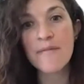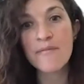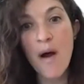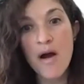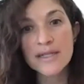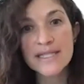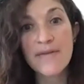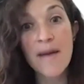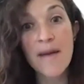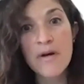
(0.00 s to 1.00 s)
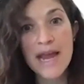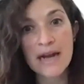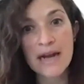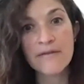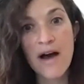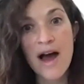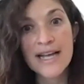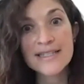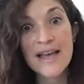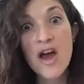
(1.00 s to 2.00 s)
parts of Upper
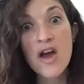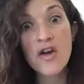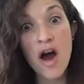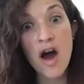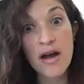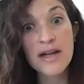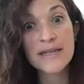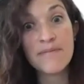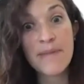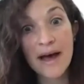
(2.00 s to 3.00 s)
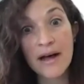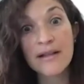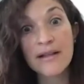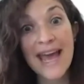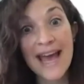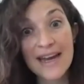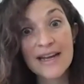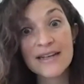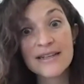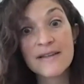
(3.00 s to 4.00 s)
Edelweiss got onto Bell
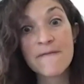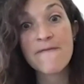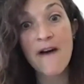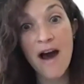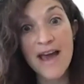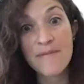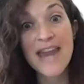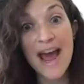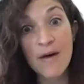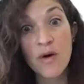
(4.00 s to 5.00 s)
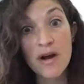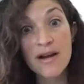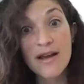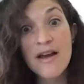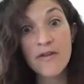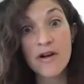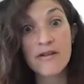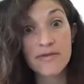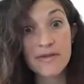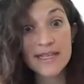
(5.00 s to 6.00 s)
Canada's 5 network
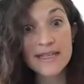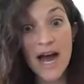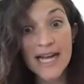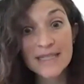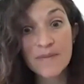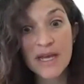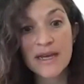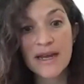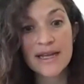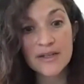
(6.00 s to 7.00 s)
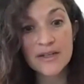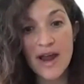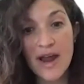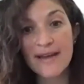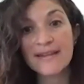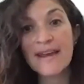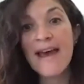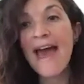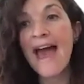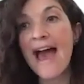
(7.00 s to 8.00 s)
for these high-speed internet.
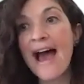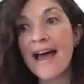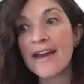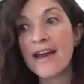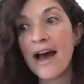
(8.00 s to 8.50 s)
And